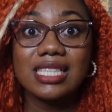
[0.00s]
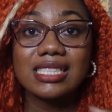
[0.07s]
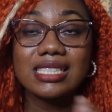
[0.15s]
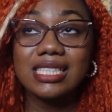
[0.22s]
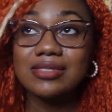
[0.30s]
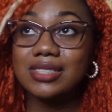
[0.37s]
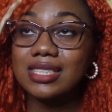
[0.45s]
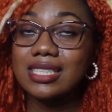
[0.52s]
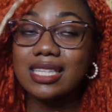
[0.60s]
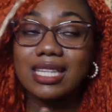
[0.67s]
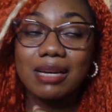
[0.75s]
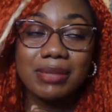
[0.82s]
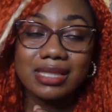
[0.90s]
and TV
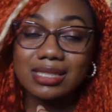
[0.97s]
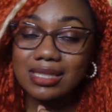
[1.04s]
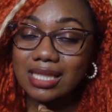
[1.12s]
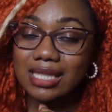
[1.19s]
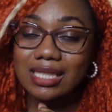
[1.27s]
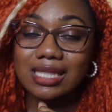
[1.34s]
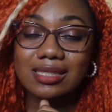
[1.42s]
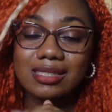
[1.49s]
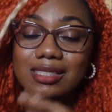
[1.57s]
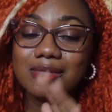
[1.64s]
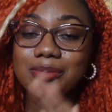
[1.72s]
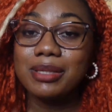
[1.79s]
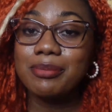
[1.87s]
said that my skin needed
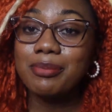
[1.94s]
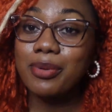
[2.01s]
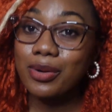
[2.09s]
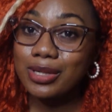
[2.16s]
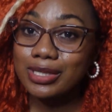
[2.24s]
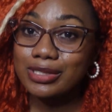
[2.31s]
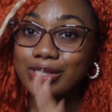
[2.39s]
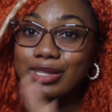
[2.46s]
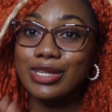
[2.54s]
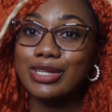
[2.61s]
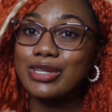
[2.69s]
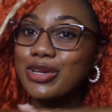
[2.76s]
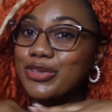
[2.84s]
to be porcelain,